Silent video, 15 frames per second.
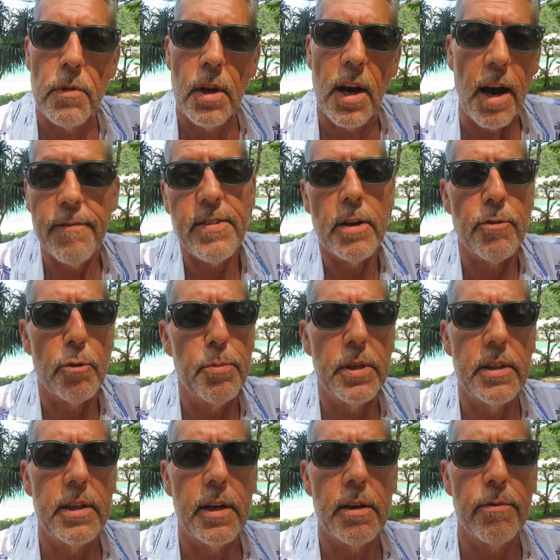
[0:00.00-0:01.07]
I've never
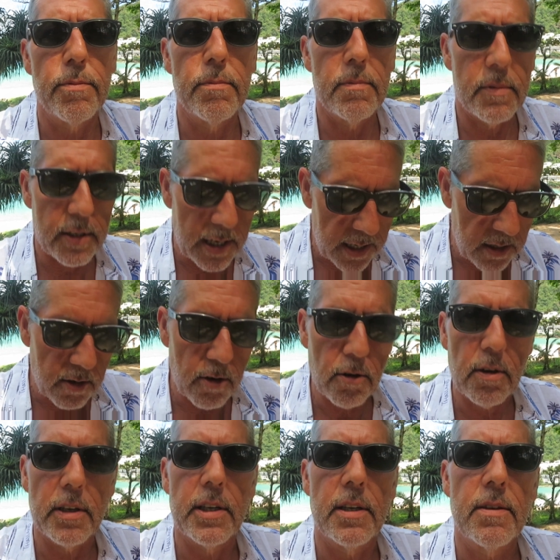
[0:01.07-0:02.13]
been there that
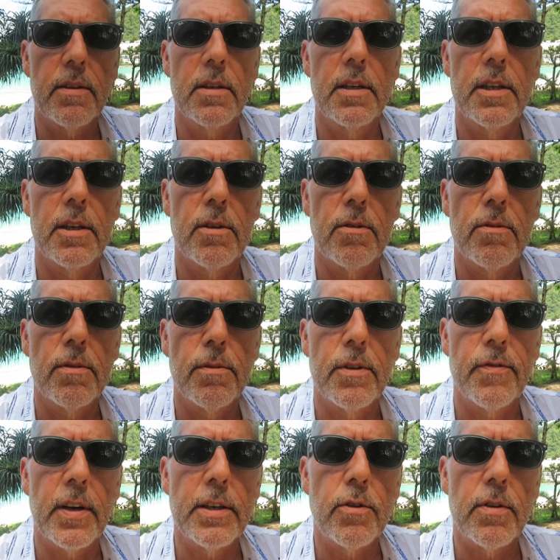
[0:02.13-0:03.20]
early, you know.
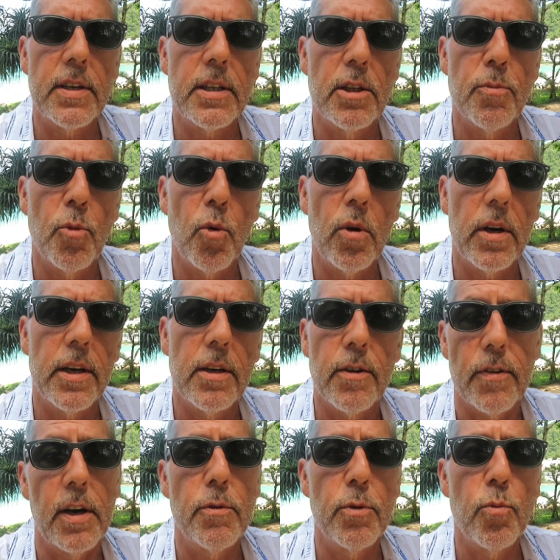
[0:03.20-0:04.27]
If I drink in the morning,
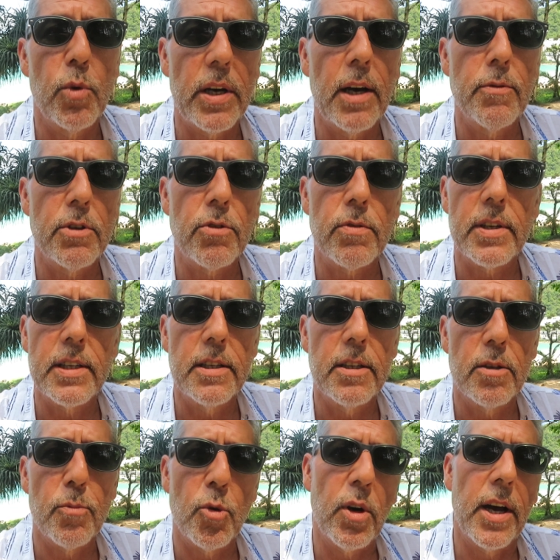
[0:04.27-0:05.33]
when I was drinking in
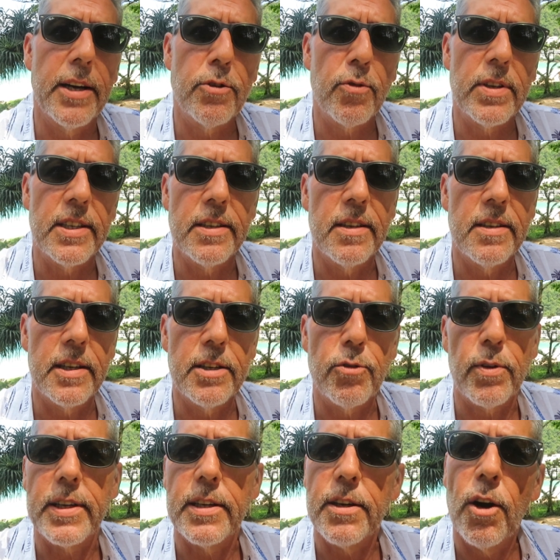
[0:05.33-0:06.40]
the morning, I drink
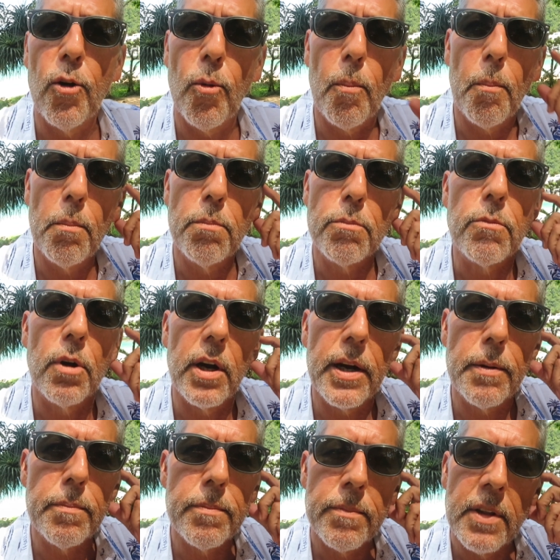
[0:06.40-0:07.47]
at home, right?
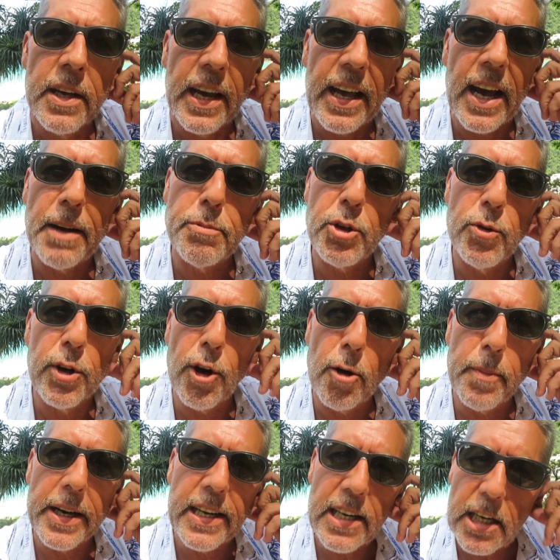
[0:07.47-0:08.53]
And I'm doing all
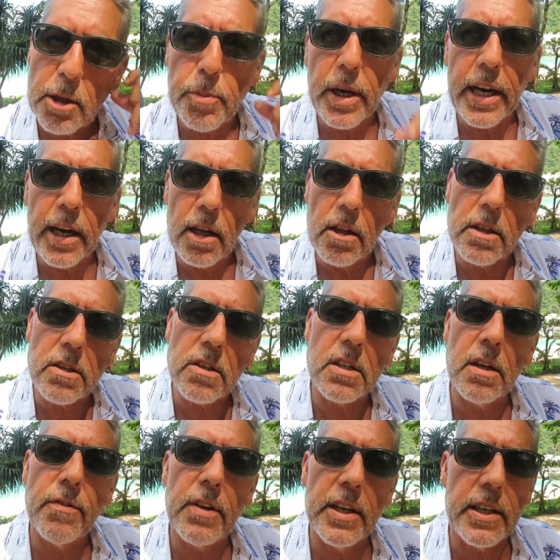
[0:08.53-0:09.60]
my email and
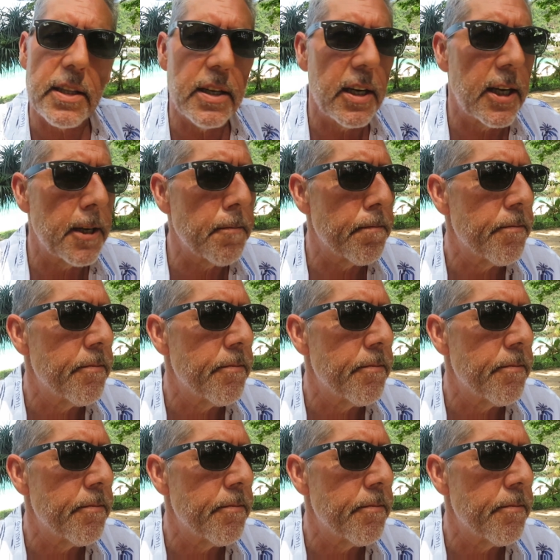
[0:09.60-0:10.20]
stuff like that.